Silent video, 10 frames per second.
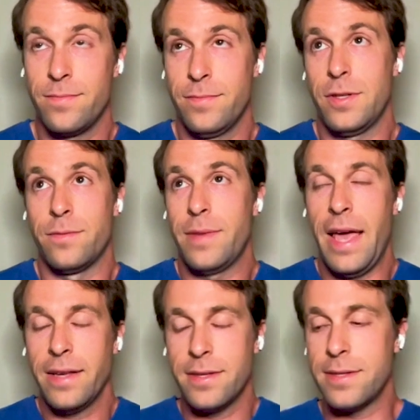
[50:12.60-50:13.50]
you know
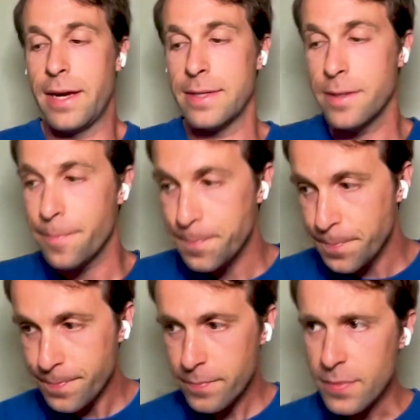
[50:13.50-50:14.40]
exercise.
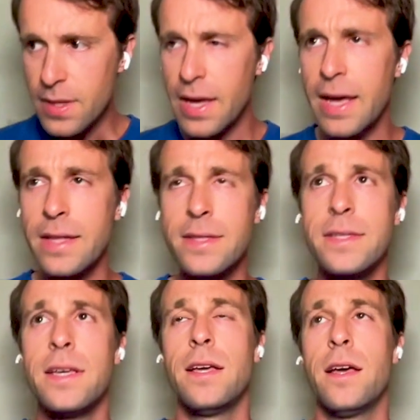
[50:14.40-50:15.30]
And
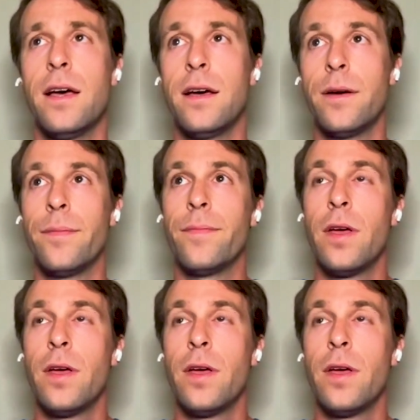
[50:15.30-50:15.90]
um,